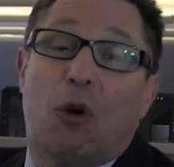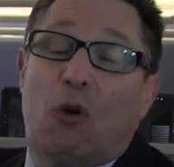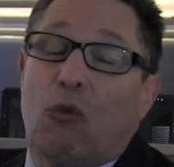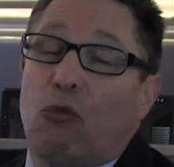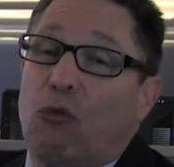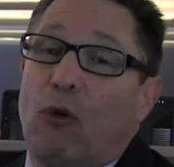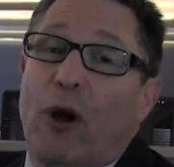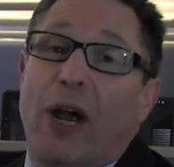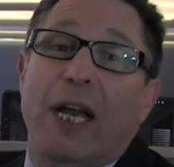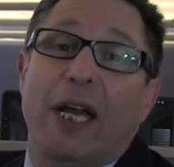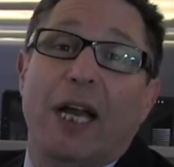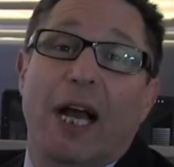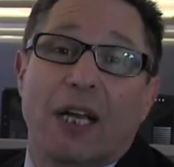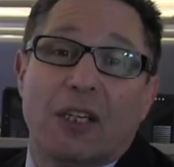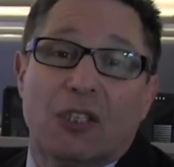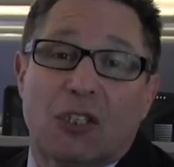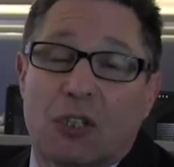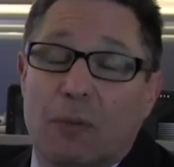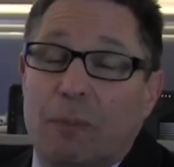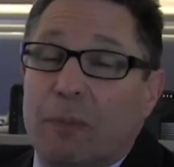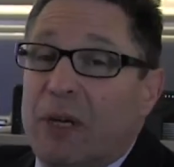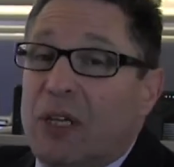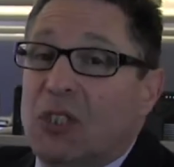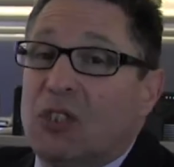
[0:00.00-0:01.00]
great
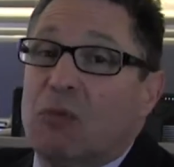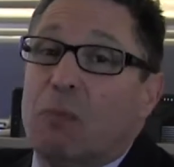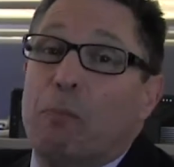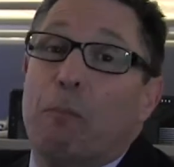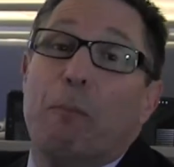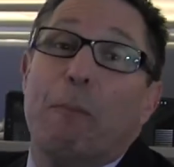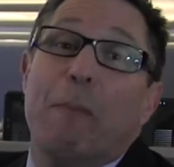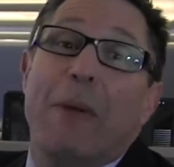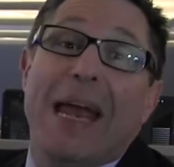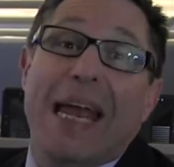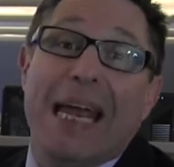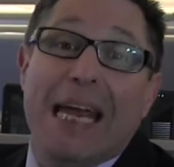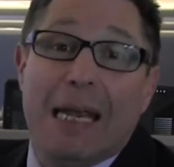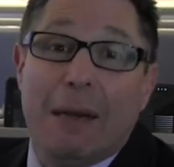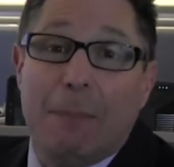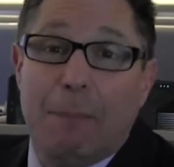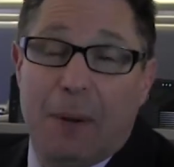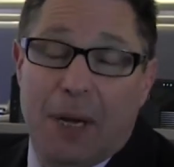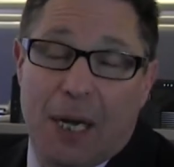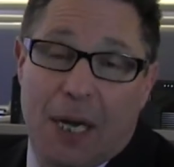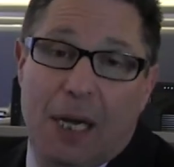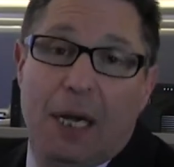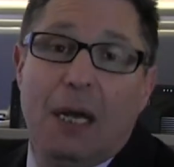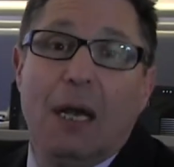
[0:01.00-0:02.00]
estimates,
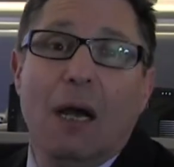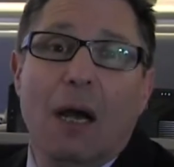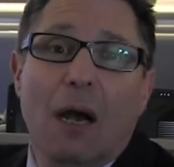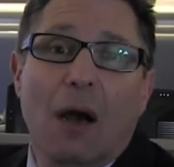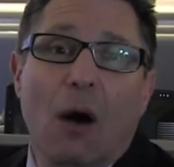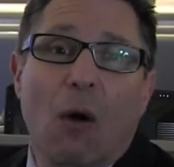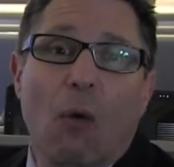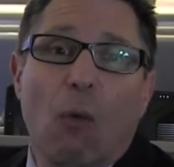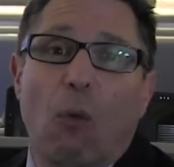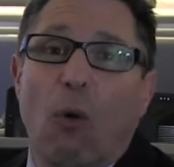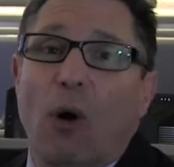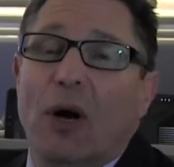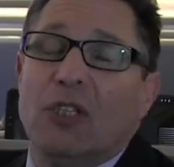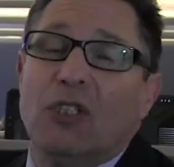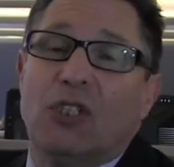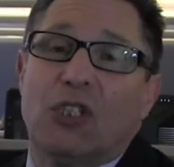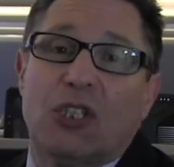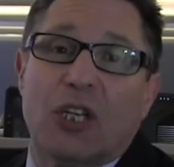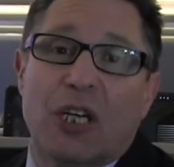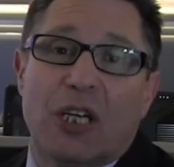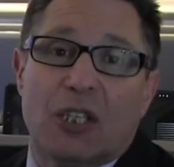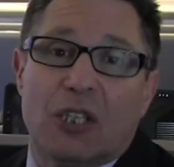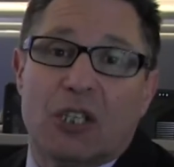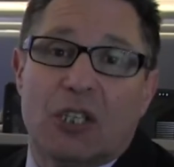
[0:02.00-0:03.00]
maybe
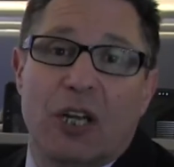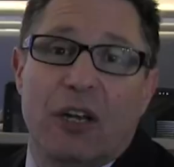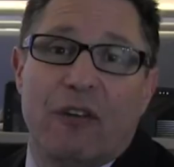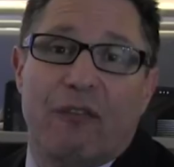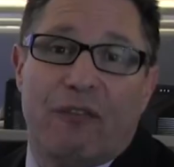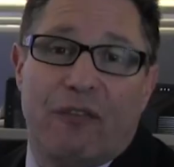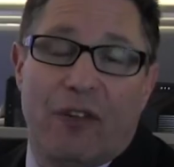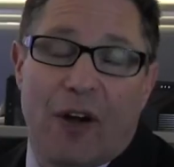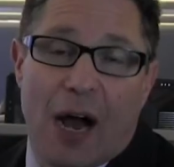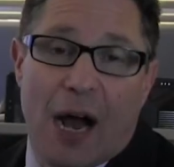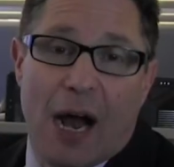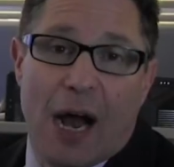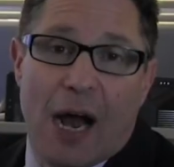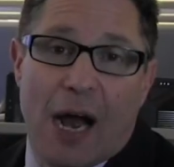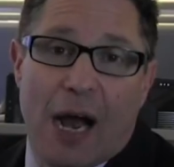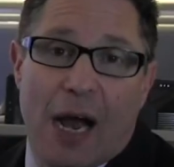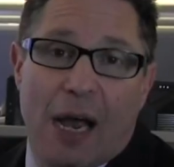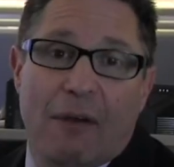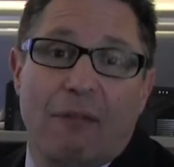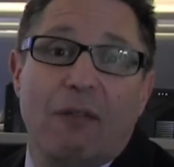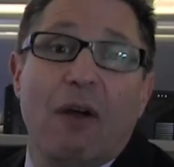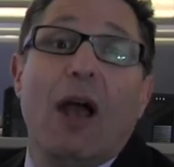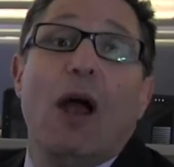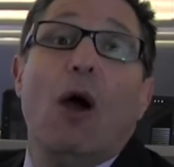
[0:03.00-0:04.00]

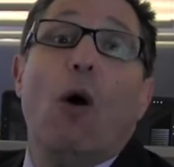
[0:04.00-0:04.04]
165.